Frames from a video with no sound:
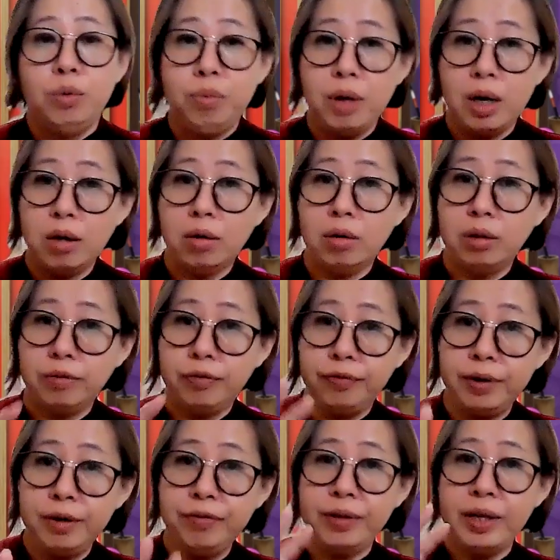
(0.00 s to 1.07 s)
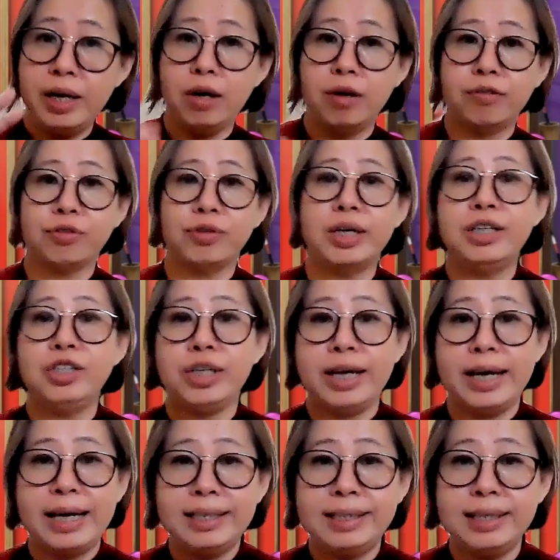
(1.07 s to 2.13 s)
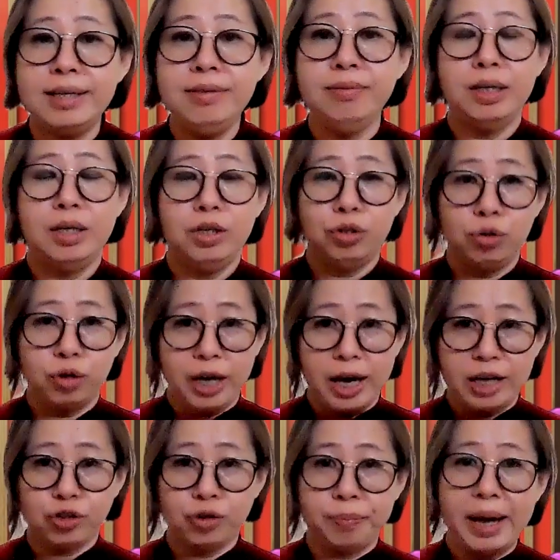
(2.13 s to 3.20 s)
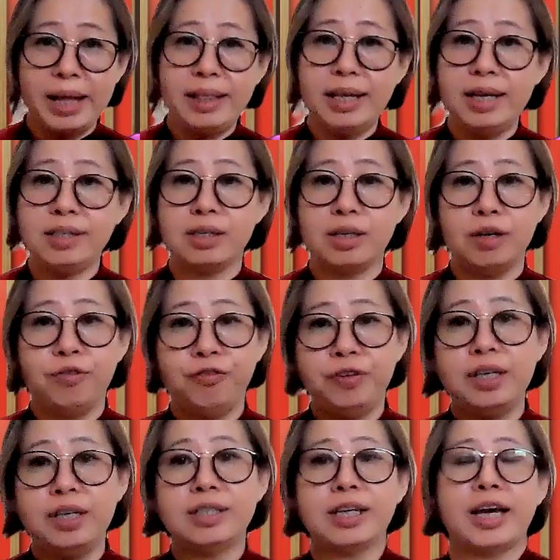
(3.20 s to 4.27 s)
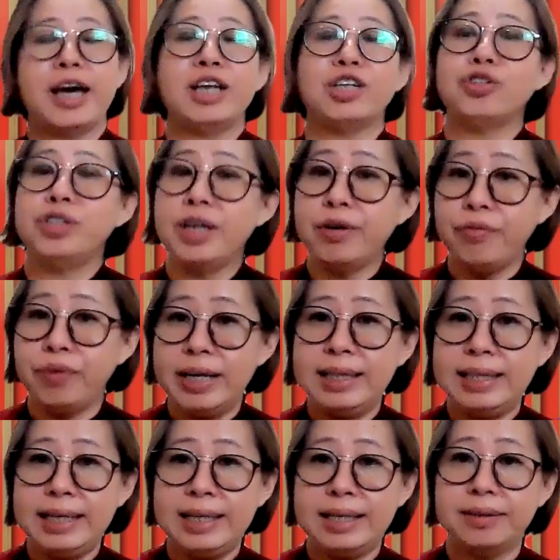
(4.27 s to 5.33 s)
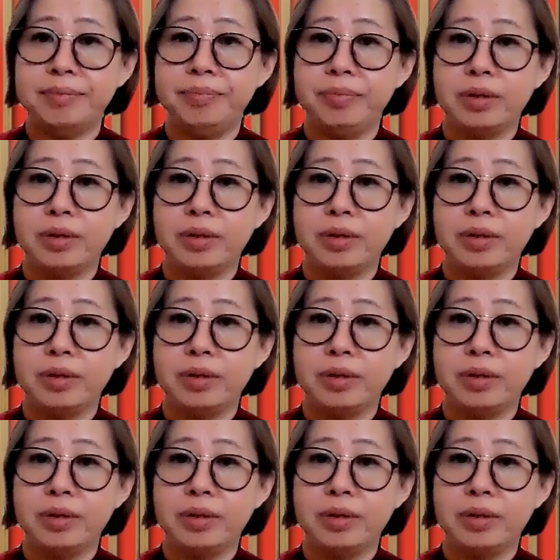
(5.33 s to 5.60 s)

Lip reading: We are on the fifth day of strategy 18 to catch the bandits, first catch their ringleader.